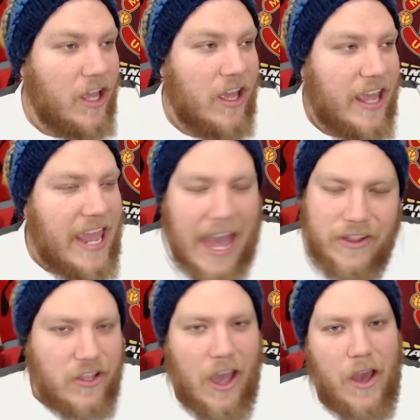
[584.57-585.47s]
he
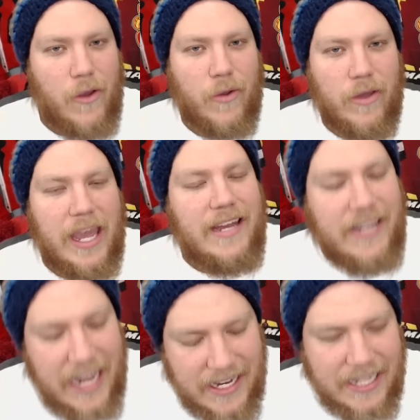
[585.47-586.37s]
had to go. He
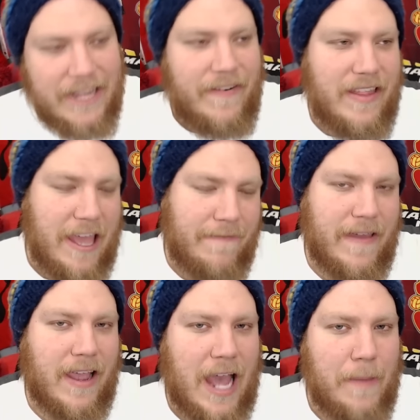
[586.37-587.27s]
did deliver the
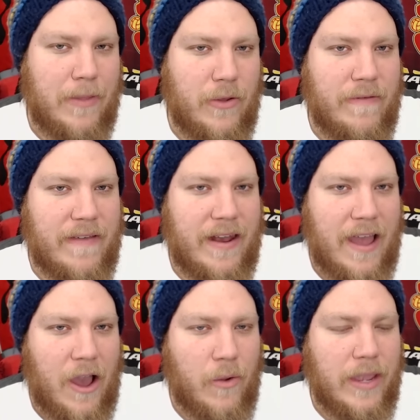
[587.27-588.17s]
FA Cup, Louis van
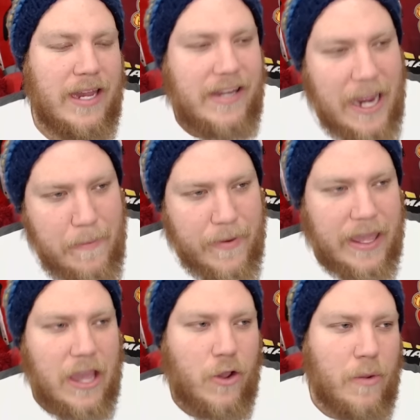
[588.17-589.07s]
Gaal. He did bring
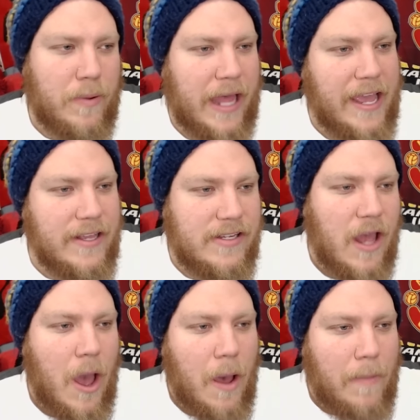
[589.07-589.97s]
in good players.
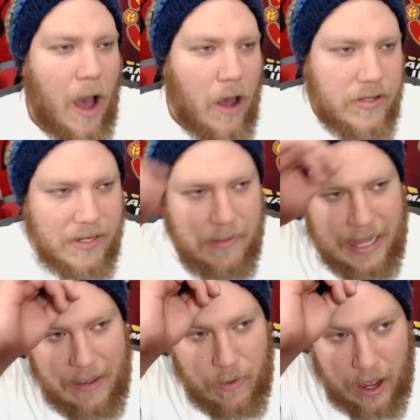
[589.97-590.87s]
But
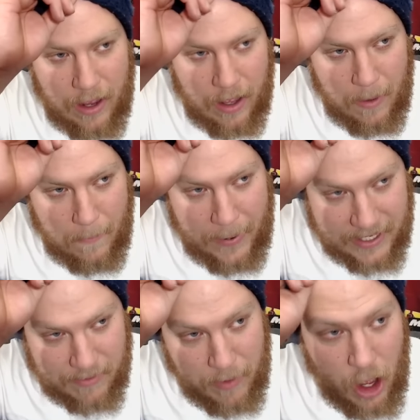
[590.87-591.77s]
ultimately, what
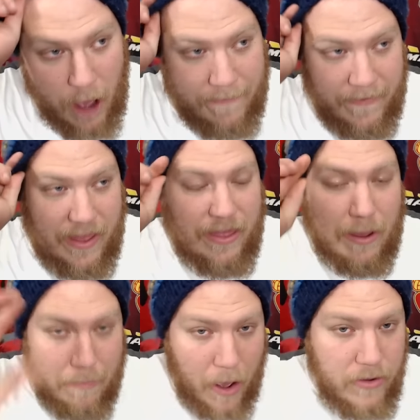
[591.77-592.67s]
pissed me off
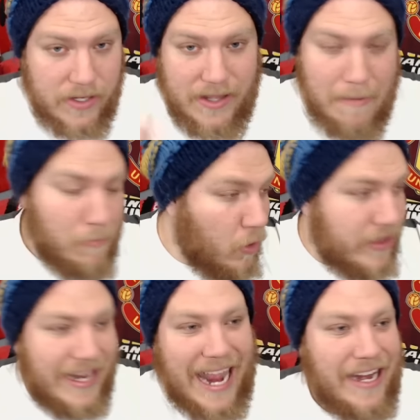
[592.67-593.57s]
the most, more
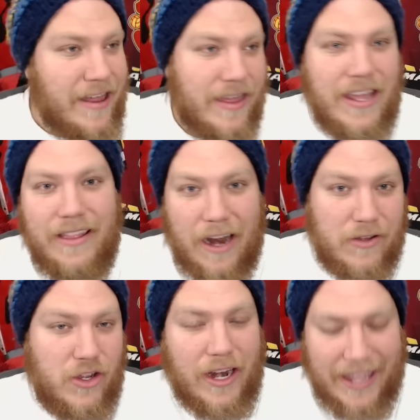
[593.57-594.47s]
than anything, that I
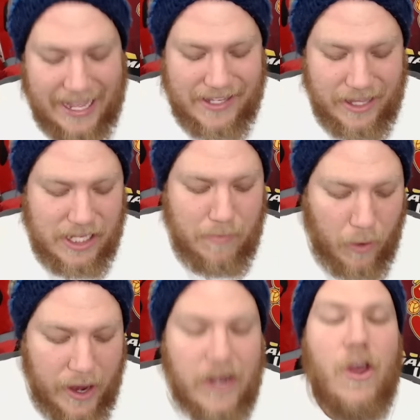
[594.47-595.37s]
was going to get to this
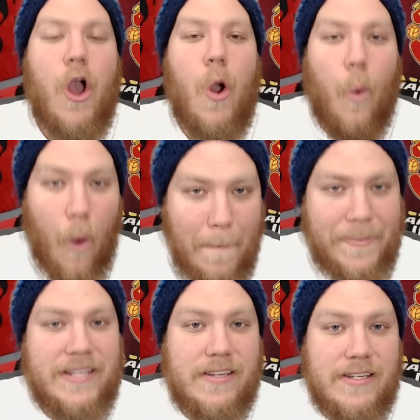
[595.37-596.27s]
point, What
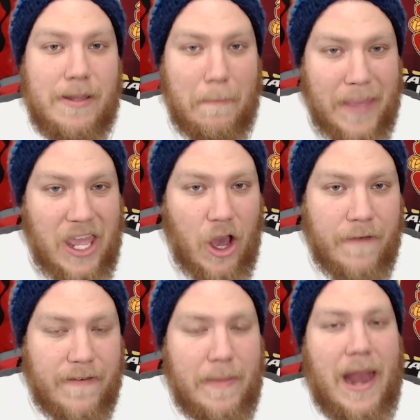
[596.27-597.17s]
pisses me
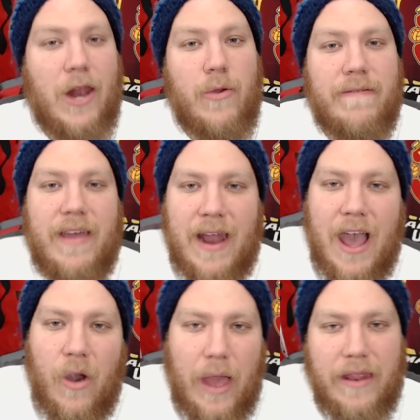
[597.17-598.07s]
off about Louis van
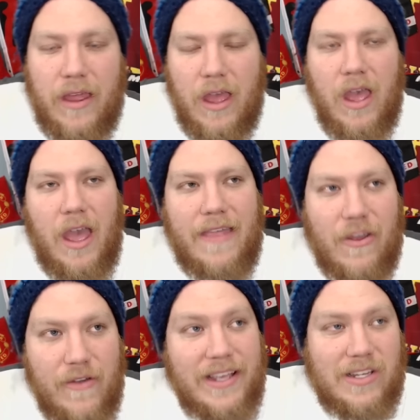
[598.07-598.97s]
Gaal and
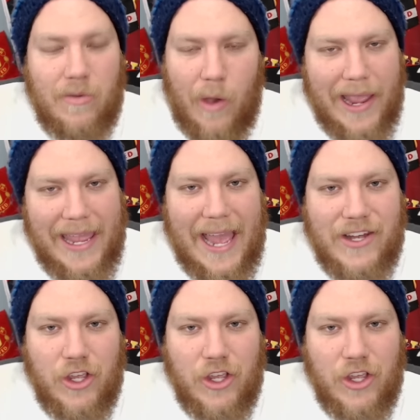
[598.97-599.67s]
the reason why he had to